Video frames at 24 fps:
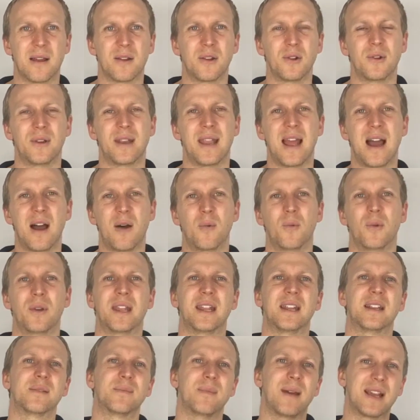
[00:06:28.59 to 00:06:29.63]
who now will
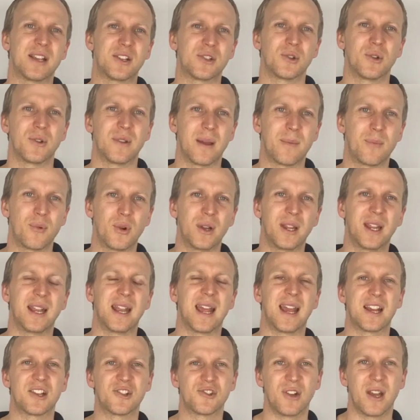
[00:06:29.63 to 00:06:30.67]
need to make sure they're putting
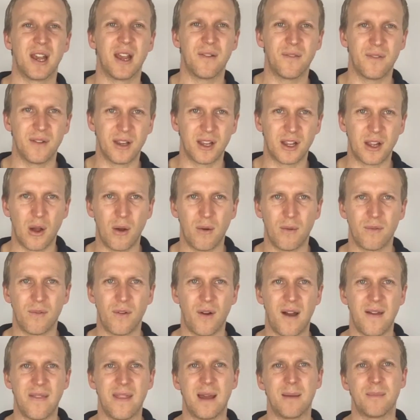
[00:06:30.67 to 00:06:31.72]
in extra effort to go and
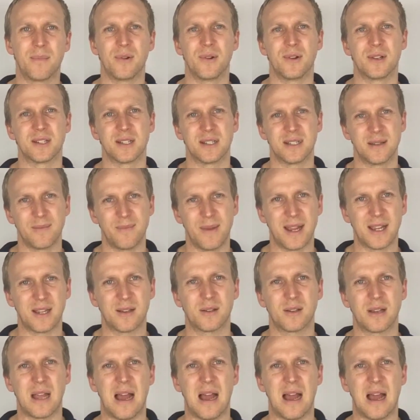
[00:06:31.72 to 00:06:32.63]
find that person, to make